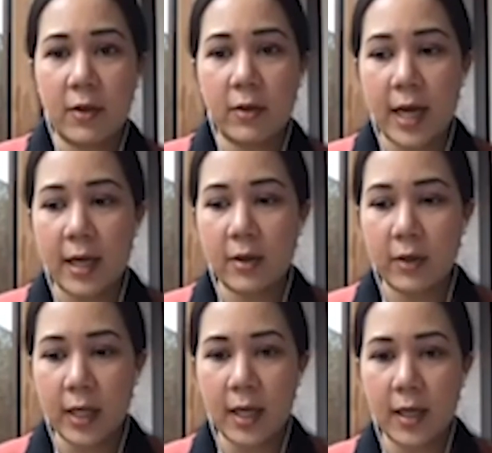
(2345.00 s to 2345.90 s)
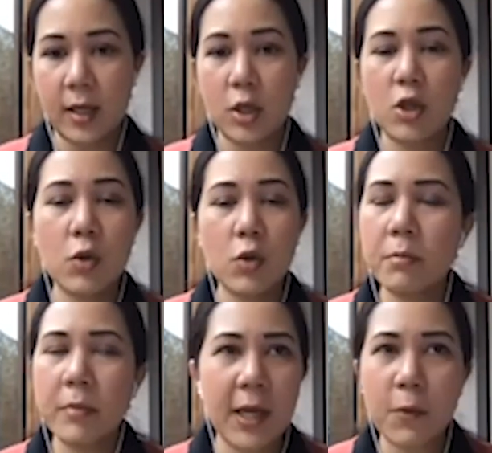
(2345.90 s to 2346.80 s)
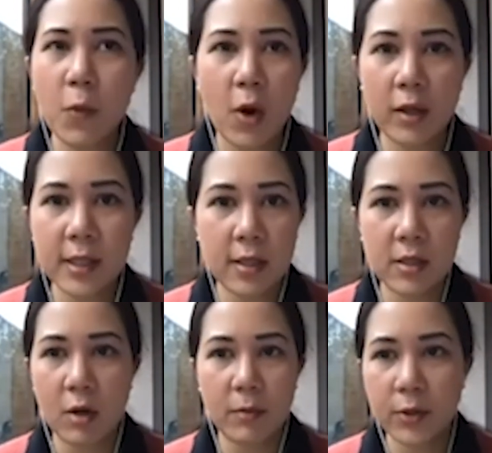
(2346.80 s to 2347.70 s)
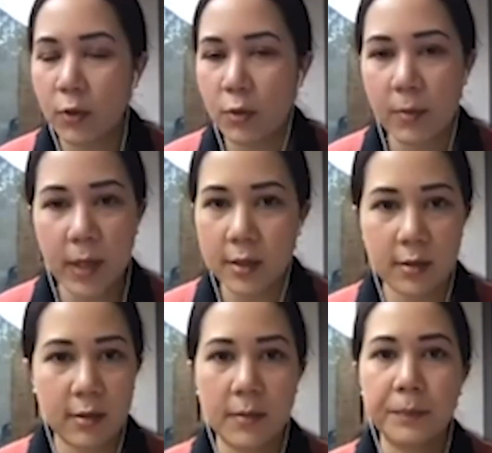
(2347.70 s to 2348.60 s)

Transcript: that, okay, you may want this job so much,